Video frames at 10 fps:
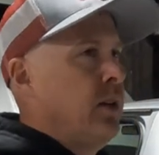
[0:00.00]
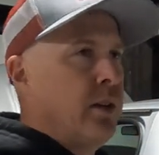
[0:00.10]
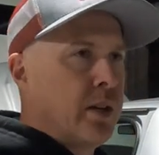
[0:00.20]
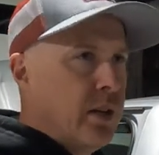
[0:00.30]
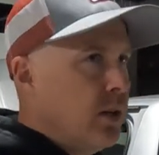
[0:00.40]

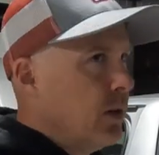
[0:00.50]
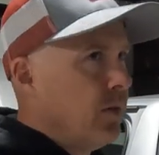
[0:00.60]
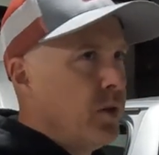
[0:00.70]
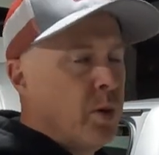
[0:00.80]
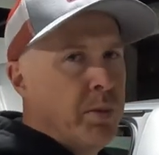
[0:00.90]
You could hear
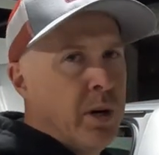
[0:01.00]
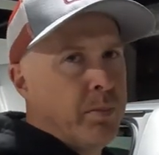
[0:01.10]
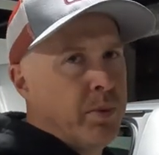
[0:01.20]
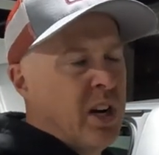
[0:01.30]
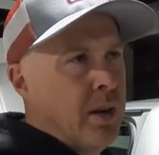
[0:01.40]
the fuel
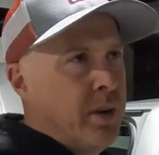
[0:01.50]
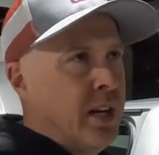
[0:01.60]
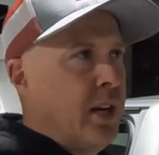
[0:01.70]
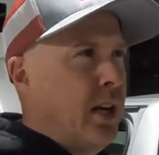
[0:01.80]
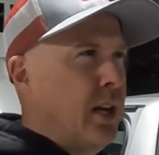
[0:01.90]
pump
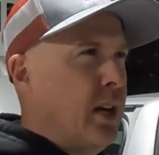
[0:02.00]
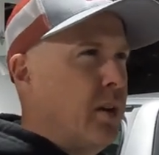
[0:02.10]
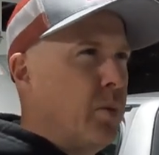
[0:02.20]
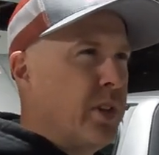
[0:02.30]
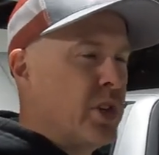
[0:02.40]
priming,
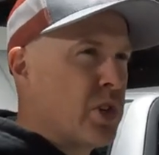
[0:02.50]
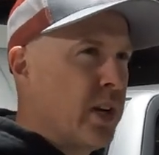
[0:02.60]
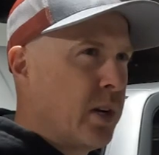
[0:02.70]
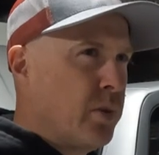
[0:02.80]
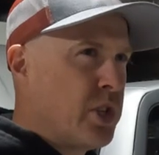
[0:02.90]
and when the
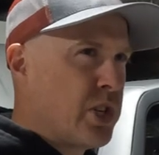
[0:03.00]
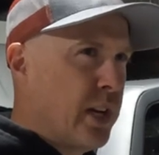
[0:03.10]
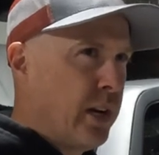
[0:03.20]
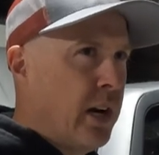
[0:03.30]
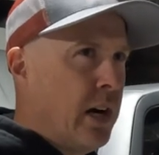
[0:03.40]
truck would
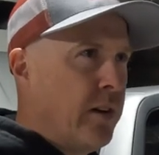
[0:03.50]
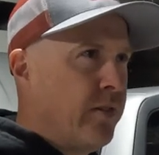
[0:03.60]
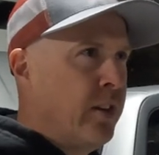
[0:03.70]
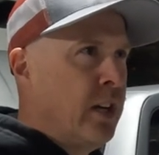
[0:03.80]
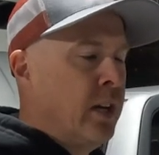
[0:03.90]
shut
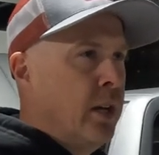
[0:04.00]
off,